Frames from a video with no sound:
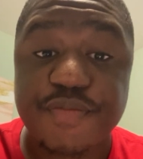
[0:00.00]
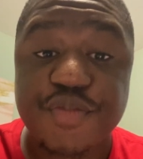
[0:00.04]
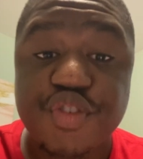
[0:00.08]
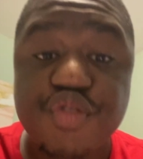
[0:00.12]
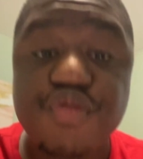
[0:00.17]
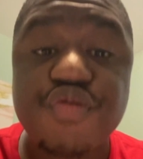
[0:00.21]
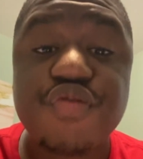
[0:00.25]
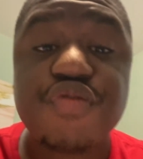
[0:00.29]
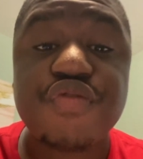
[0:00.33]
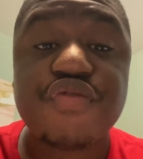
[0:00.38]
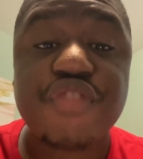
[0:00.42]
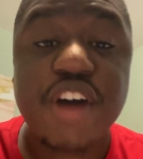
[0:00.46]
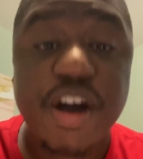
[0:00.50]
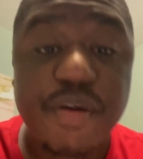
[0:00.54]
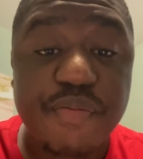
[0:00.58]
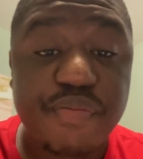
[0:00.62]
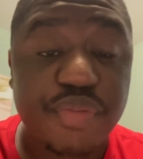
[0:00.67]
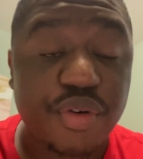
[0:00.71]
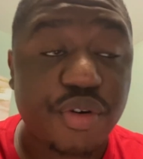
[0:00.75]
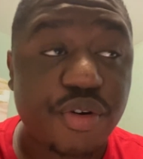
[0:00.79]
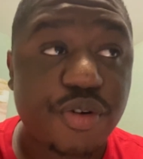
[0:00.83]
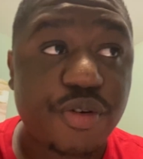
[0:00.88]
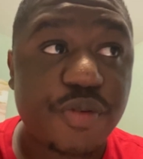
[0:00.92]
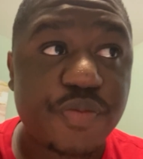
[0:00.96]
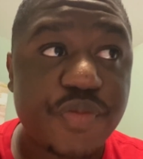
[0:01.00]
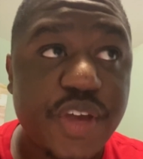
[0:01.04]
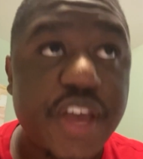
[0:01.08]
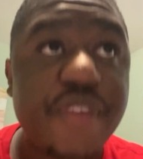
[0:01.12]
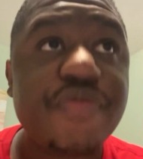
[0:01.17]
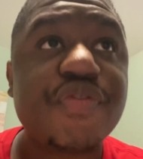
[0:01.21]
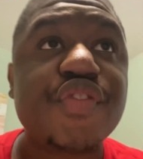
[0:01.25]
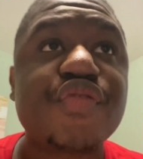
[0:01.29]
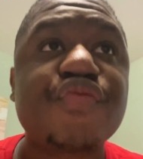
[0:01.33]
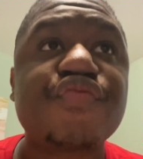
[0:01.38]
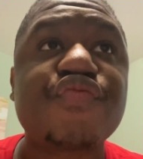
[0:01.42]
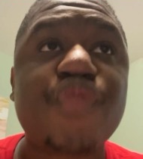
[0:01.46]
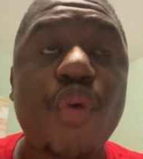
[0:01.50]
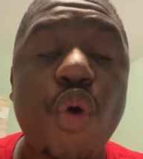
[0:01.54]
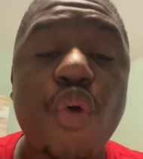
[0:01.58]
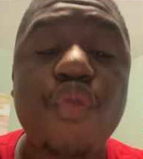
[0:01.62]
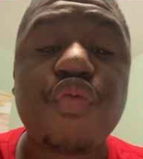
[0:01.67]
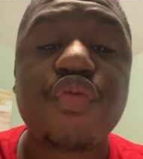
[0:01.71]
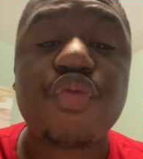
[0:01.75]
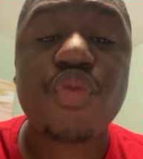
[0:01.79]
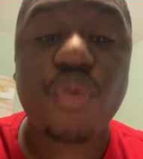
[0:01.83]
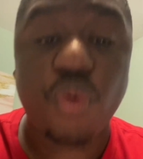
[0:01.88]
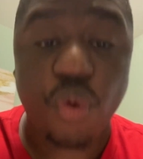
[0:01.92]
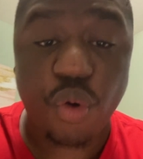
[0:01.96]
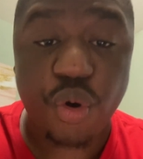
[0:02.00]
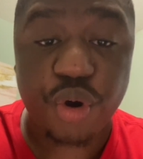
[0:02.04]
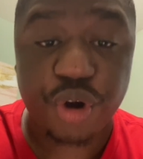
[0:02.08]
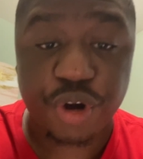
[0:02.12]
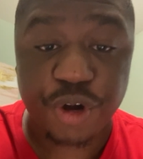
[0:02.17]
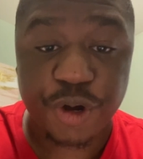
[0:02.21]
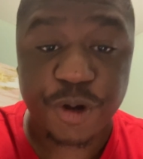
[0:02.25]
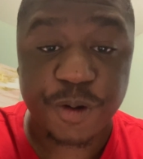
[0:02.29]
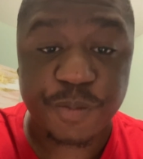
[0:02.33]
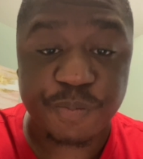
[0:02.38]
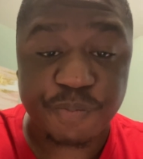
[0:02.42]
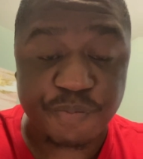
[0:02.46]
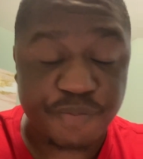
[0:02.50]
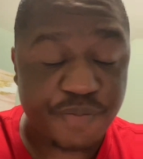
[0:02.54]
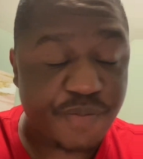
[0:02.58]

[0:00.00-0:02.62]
you fumble in the 4th quarter,